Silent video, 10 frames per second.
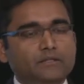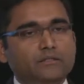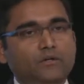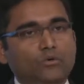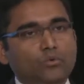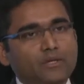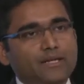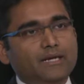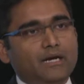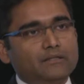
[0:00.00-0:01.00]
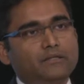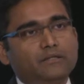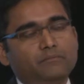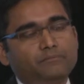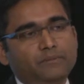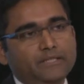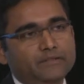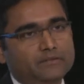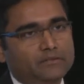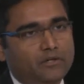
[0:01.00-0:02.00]
The only other
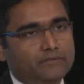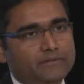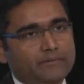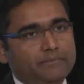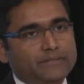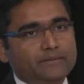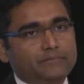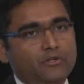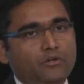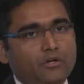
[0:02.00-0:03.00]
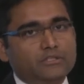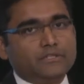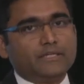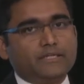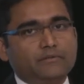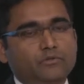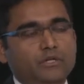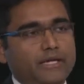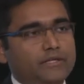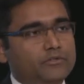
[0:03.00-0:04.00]
piece of the epidemiology that I would
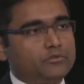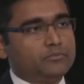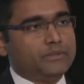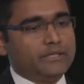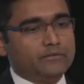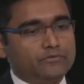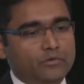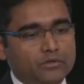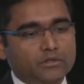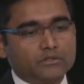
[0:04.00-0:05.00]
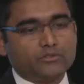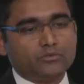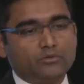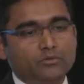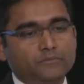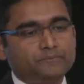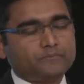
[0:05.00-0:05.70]
like to bring focus to